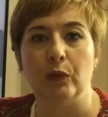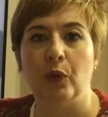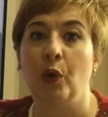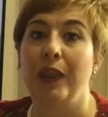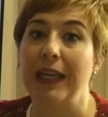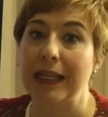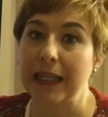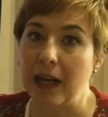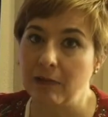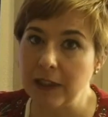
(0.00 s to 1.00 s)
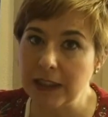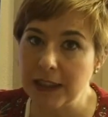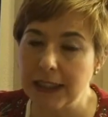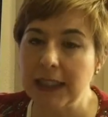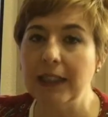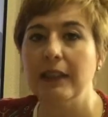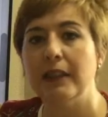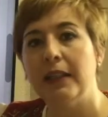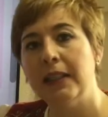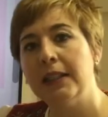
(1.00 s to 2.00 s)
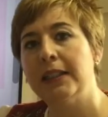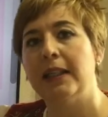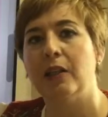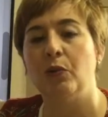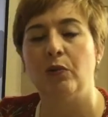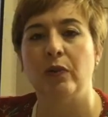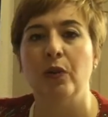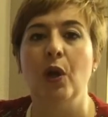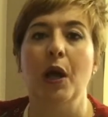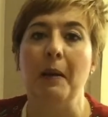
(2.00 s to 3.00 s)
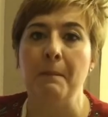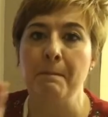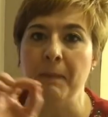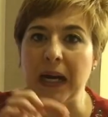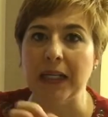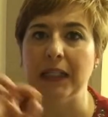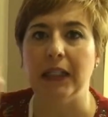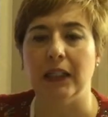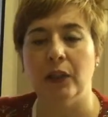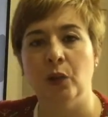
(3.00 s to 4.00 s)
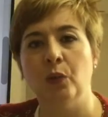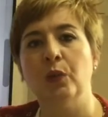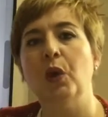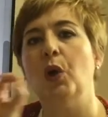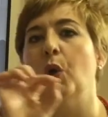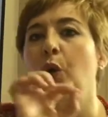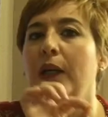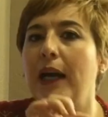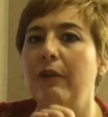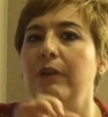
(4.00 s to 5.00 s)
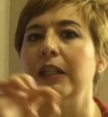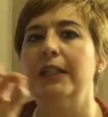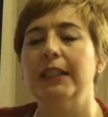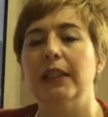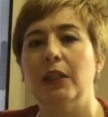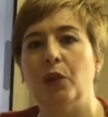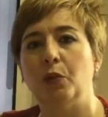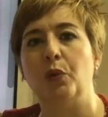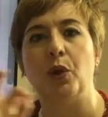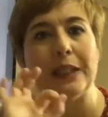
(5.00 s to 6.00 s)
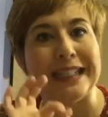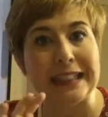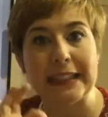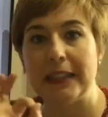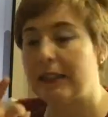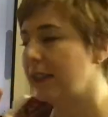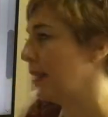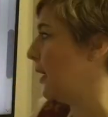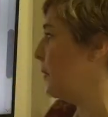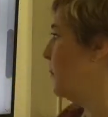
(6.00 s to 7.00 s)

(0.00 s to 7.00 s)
or the currency is the euro. Money, euro, or currency, euro, is the same,